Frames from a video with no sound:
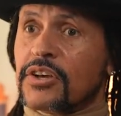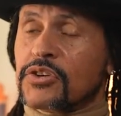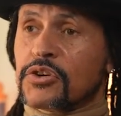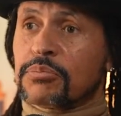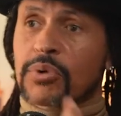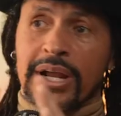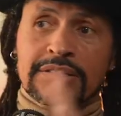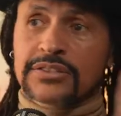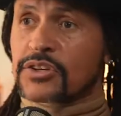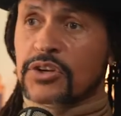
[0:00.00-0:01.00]
your
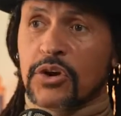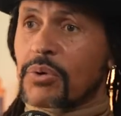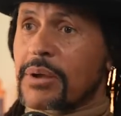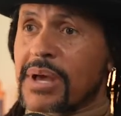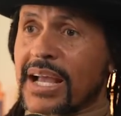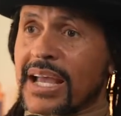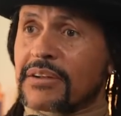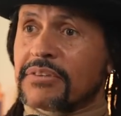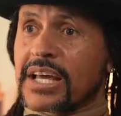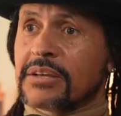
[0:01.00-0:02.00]
brain's going to go right back out
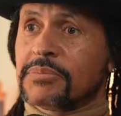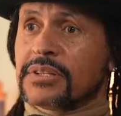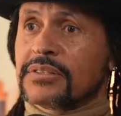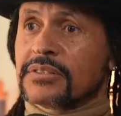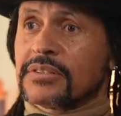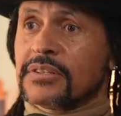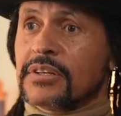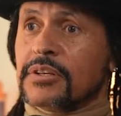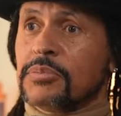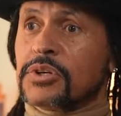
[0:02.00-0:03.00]
of alignment.
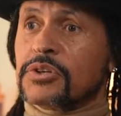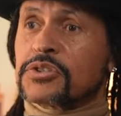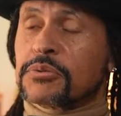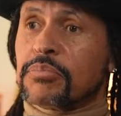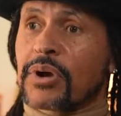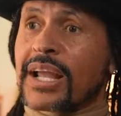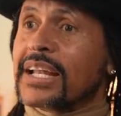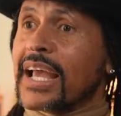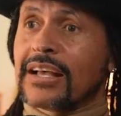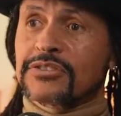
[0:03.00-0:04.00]
Because your brain
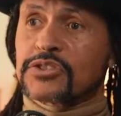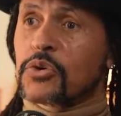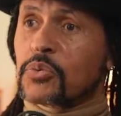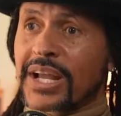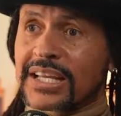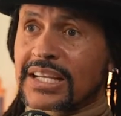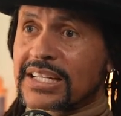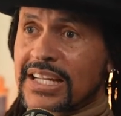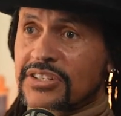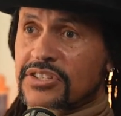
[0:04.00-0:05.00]
has no
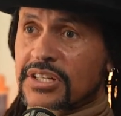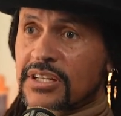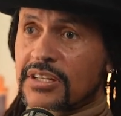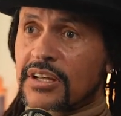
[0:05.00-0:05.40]
recognition